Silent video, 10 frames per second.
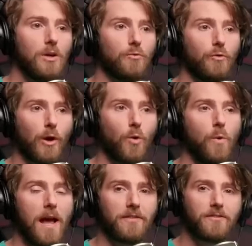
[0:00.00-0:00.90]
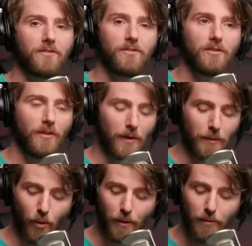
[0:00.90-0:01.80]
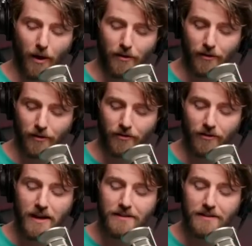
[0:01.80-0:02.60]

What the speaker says: requests to their board partners